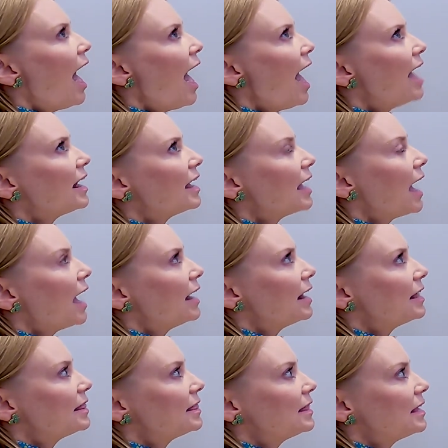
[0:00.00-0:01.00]
And
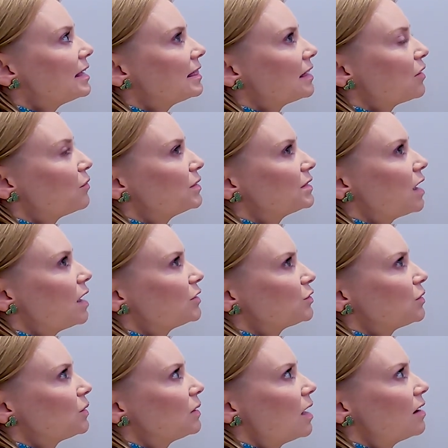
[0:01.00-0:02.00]
I think there was also
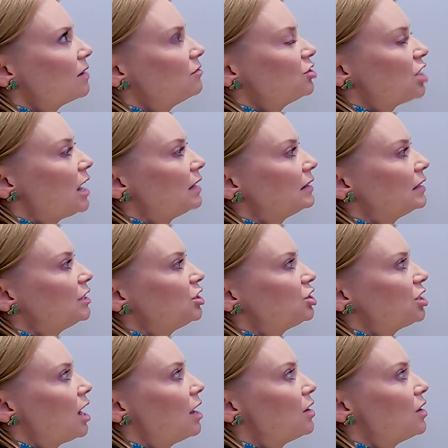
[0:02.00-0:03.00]
a lot of challenge
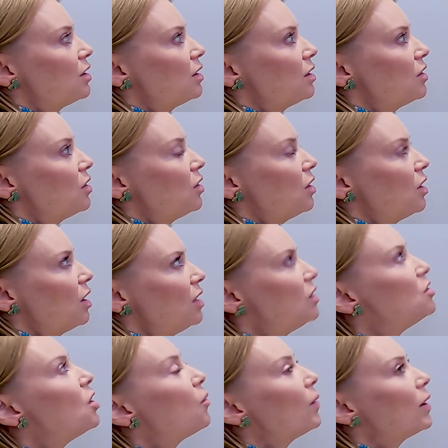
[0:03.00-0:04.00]

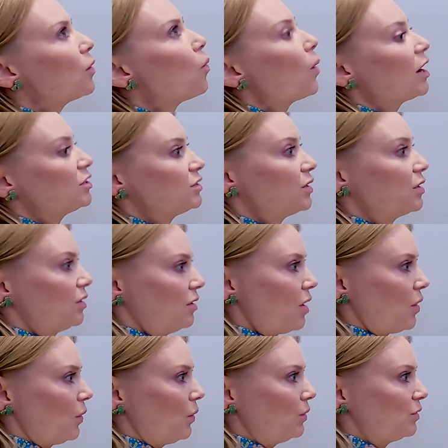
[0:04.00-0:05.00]
in knowing where to
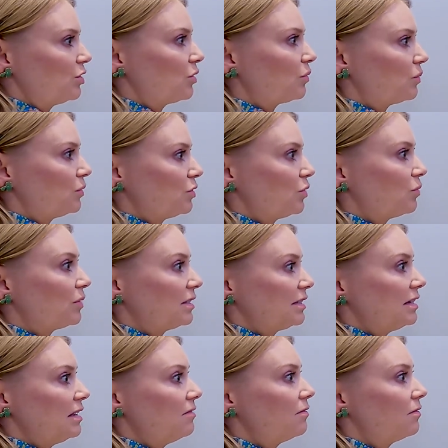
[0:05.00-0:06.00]
go to
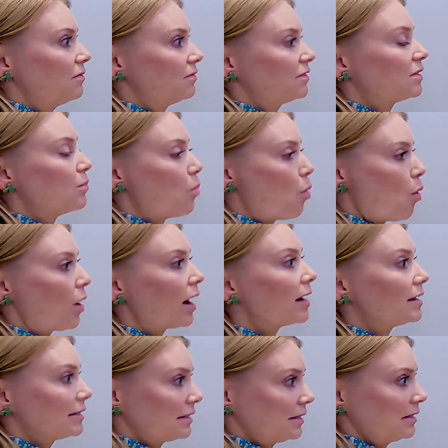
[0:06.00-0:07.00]
receive support
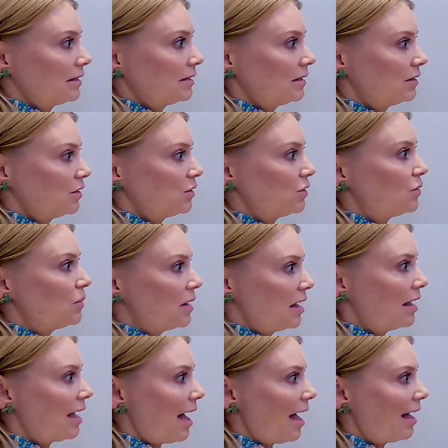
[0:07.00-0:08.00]
and assistance to
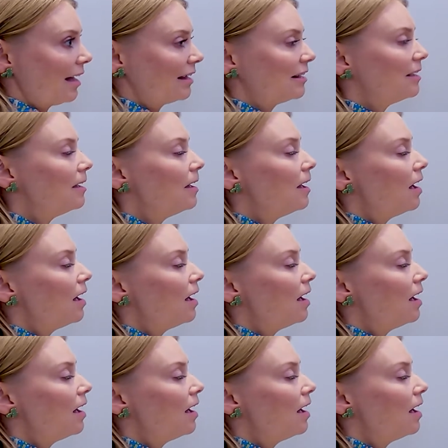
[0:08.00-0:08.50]
again